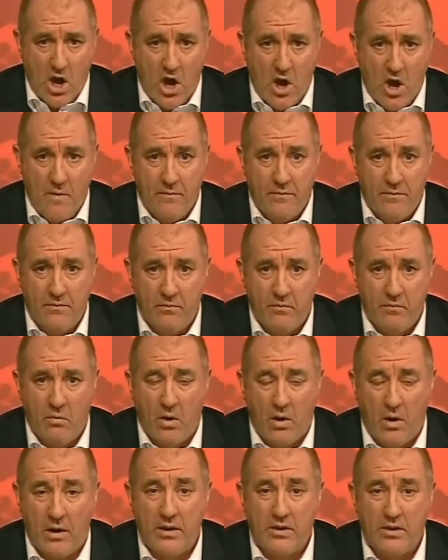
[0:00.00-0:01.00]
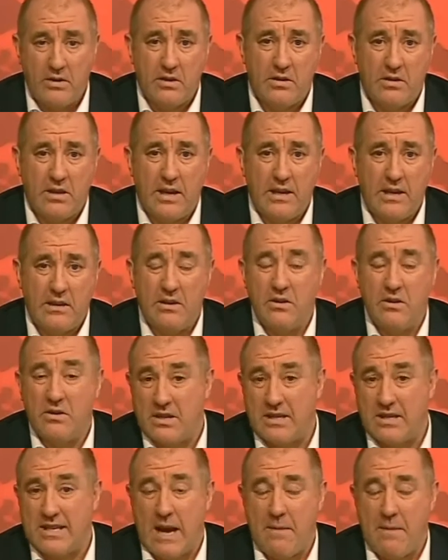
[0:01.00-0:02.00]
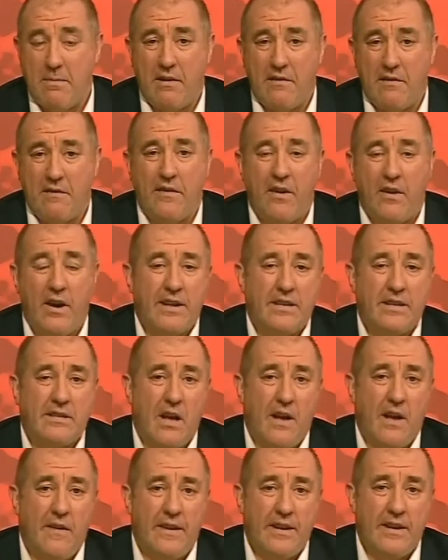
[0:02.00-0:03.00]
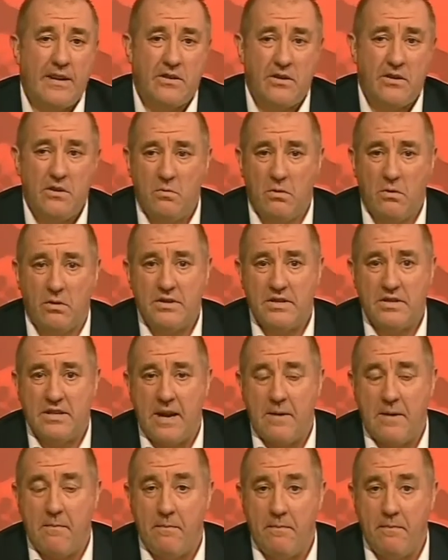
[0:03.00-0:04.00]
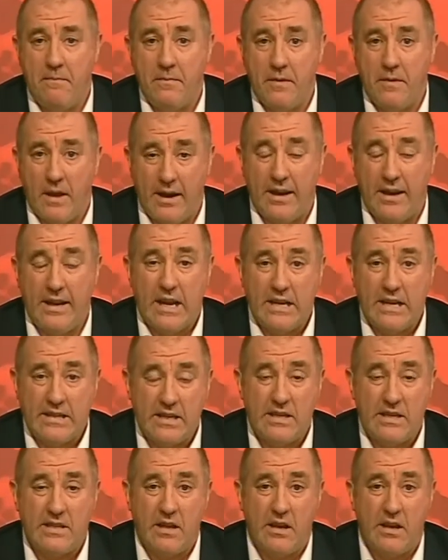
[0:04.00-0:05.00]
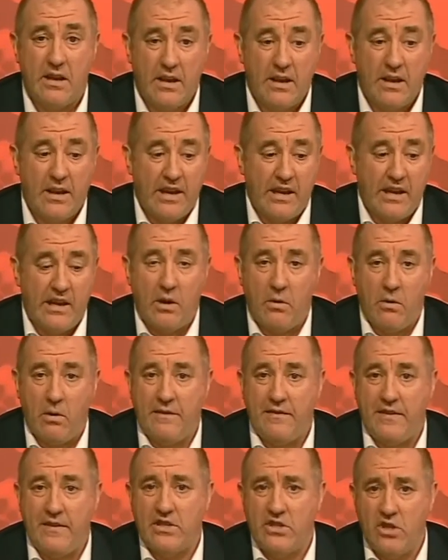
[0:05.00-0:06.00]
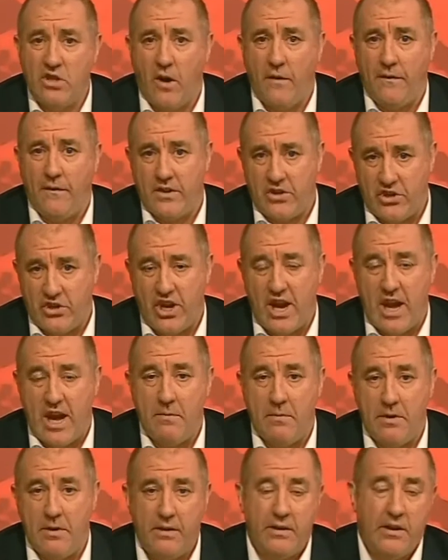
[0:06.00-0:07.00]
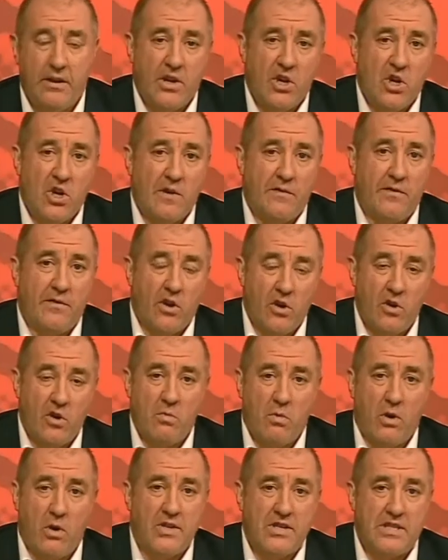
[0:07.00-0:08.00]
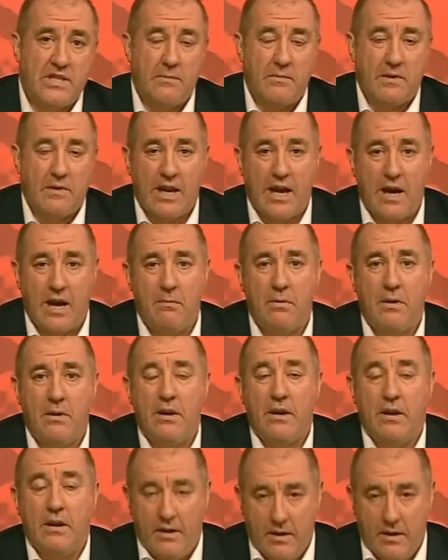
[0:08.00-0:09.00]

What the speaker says: used to say about fighters like this, who wants him? And he is. He's the, you know, if he's not the chairman of the Who Wants Him Club,